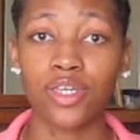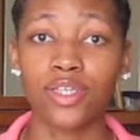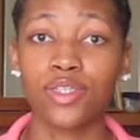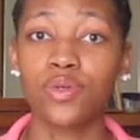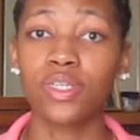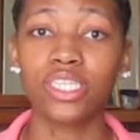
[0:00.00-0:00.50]

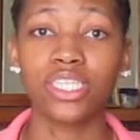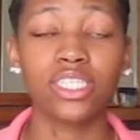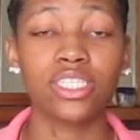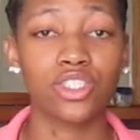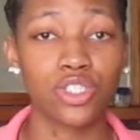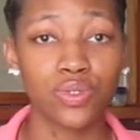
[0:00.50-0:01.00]
You can
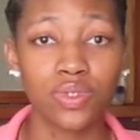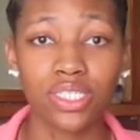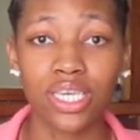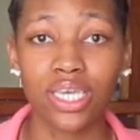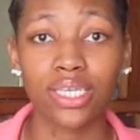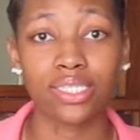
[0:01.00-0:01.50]
either choose
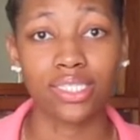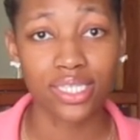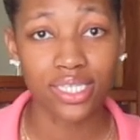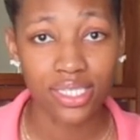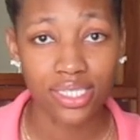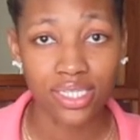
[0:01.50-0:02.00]
to
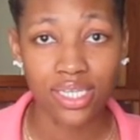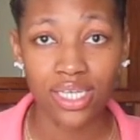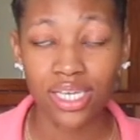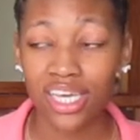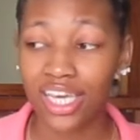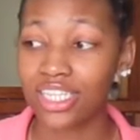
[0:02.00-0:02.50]
exist
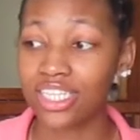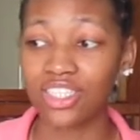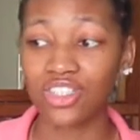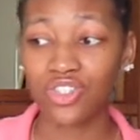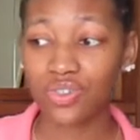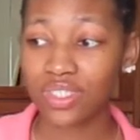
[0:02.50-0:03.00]
and
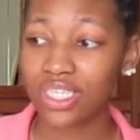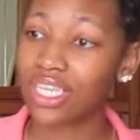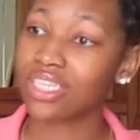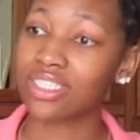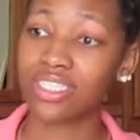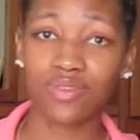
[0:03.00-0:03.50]
just choose to
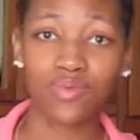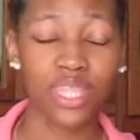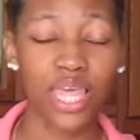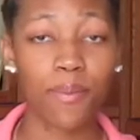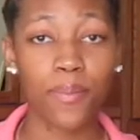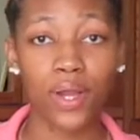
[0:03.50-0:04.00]
exist with
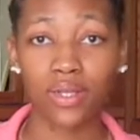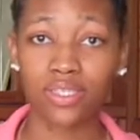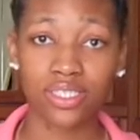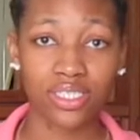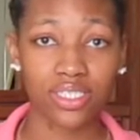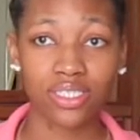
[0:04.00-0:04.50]
that person,